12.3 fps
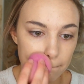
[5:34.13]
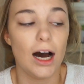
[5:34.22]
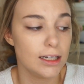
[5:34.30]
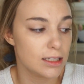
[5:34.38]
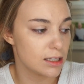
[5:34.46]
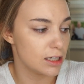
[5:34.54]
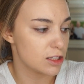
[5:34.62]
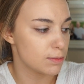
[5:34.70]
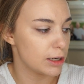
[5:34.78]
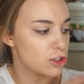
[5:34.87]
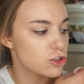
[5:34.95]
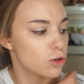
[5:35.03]
Honestly, it's
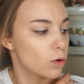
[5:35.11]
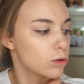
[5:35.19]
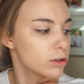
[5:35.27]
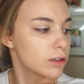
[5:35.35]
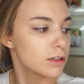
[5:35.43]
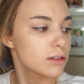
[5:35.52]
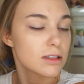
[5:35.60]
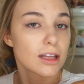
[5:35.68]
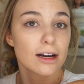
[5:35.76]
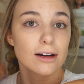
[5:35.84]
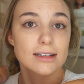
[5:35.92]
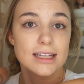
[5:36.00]
my shoulders
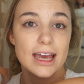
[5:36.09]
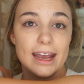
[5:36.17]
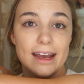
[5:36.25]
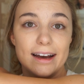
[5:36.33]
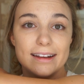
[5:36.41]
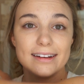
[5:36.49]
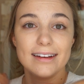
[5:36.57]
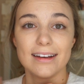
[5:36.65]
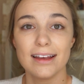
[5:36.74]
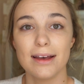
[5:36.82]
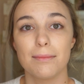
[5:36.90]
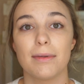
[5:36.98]
that are tan.
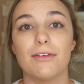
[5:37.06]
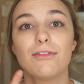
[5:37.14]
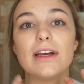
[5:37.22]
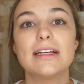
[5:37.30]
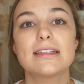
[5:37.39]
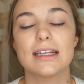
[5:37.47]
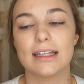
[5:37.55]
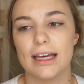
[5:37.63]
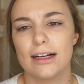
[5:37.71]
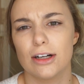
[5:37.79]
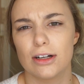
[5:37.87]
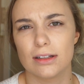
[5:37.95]
My face and
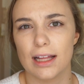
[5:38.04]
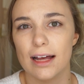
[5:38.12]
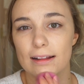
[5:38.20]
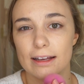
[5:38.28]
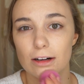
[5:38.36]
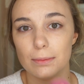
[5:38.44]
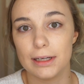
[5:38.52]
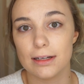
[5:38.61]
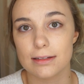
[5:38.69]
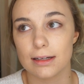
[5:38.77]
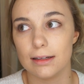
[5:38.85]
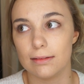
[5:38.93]
neck are a lot lighter
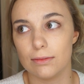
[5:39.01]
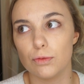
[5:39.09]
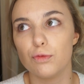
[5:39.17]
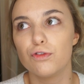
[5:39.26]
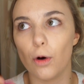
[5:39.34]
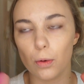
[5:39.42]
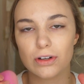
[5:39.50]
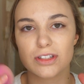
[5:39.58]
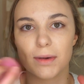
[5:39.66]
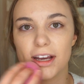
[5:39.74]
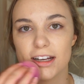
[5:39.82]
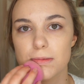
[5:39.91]
because I
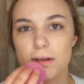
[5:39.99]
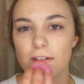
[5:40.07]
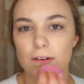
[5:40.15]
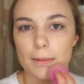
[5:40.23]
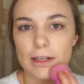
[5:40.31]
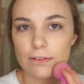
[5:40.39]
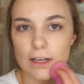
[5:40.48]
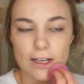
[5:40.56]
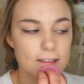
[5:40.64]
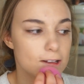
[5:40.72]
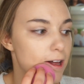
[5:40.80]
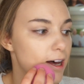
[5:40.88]
focus my SPF on my face a